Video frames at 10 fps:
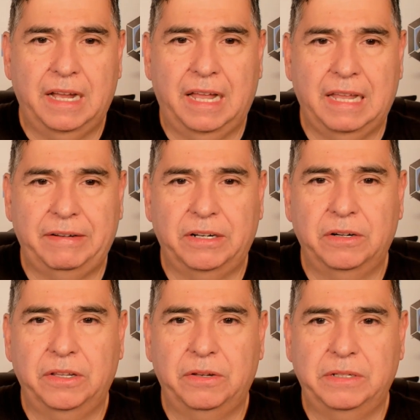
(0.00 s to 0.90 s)
allowing
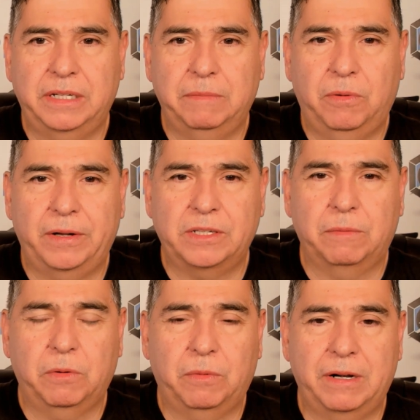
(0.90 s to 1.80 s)
113 points
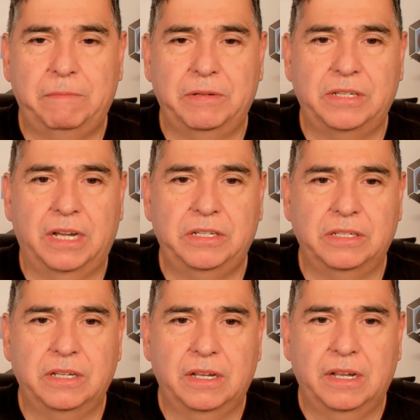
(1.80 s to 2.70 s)
per 100
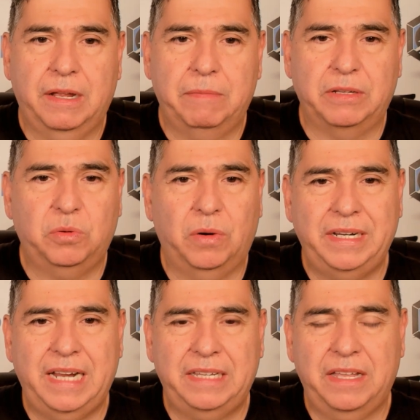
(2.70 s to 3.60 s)
possessions but
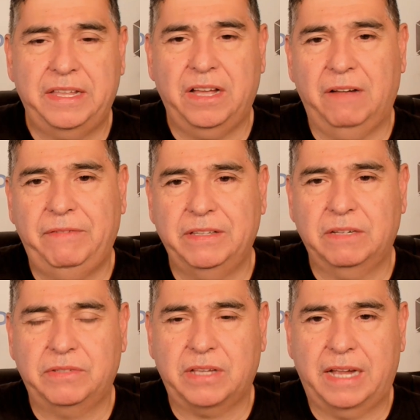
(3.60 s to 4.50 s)
28th on the
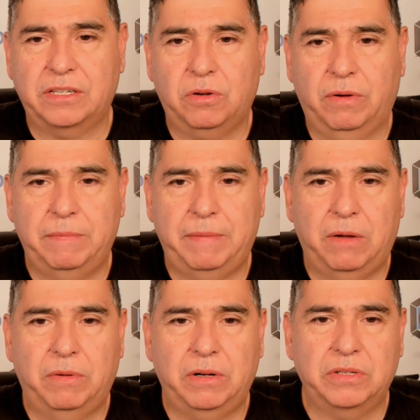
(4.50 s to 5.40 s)
offensive side, scoring
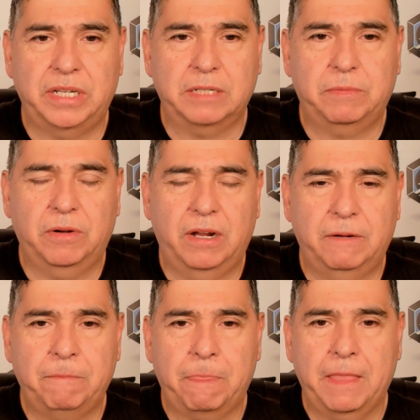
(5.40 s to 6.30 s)
about 106 per 100.